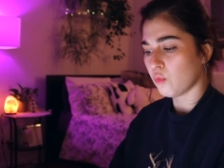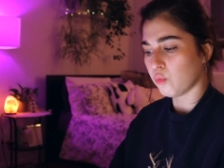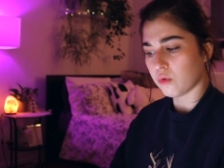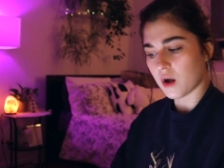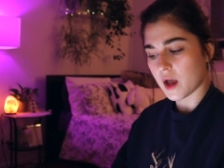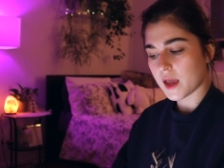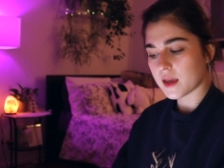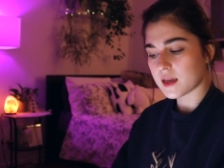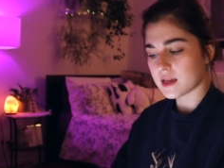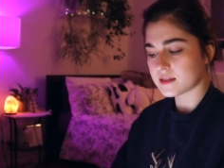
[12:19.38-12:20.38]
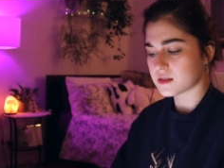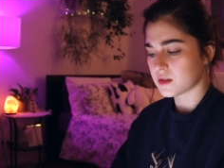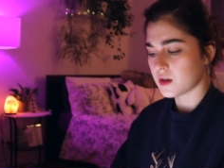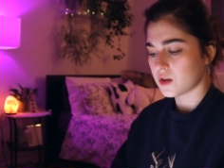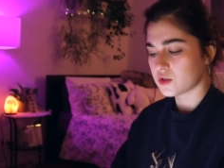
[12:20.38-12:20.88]
What?
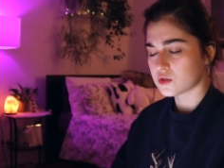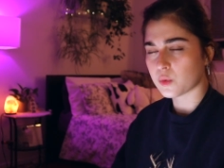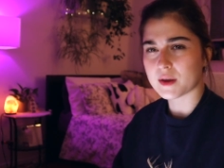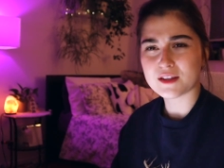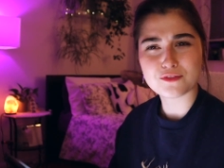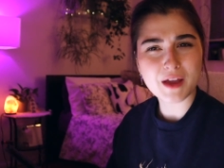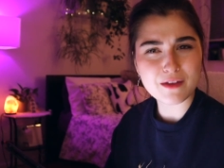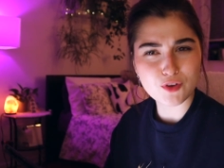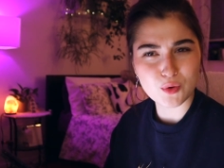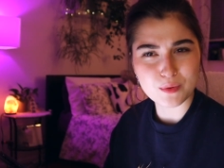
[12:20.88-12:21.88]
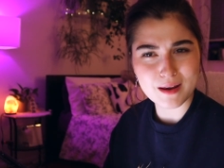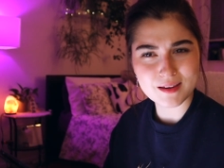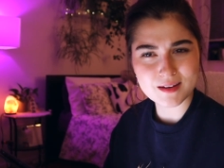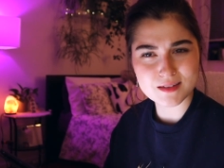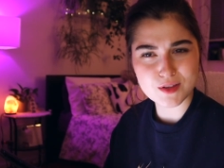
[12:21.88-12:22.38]
It's 25
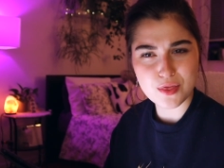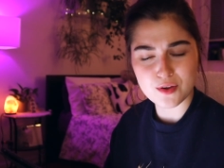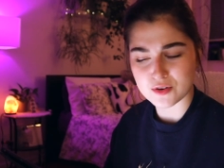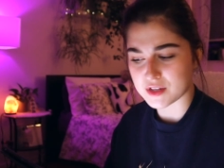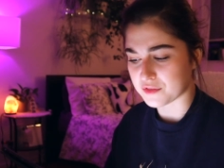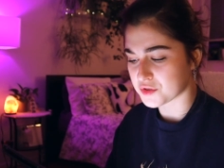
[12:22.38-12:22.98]
already and it's the third day of